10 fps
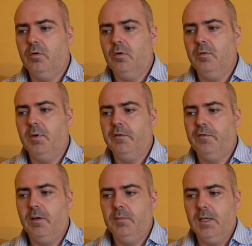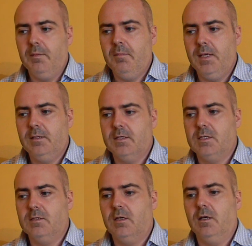on my family made
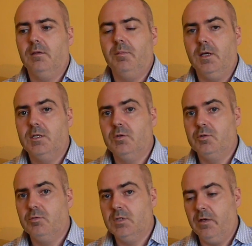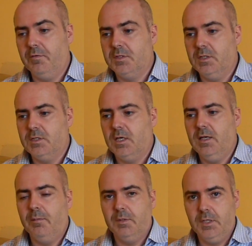this attack by social services in
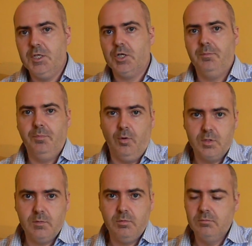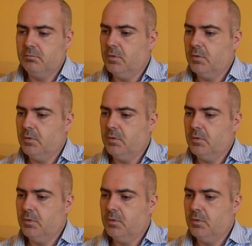Aberdeenshire possible.